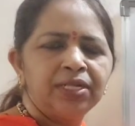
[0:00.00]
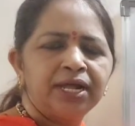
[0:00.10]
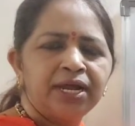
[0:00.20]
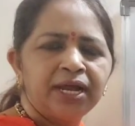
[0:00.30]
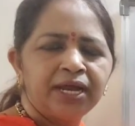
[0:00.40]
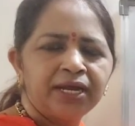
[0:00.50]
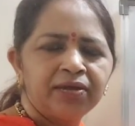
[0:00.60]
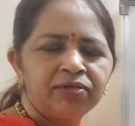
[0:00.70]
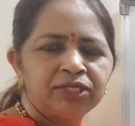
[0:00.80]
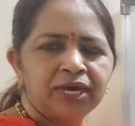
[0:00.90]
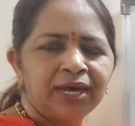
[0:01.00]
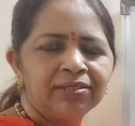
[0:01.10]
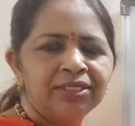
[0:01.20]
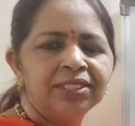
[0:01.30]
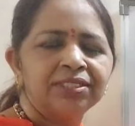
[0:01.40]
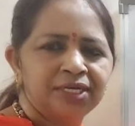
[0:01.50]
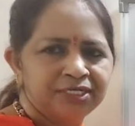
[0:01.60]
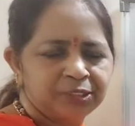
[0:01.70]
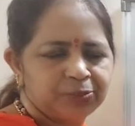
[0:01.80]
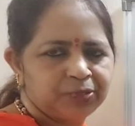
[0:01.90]
the negative charge is
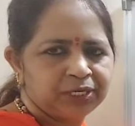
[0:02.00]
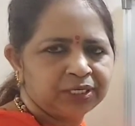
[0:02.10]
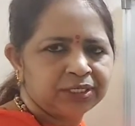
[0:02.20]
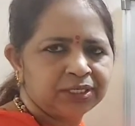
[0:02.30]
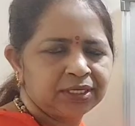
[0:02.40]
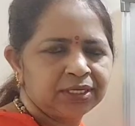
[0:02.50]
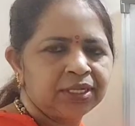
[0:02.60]
dispersed,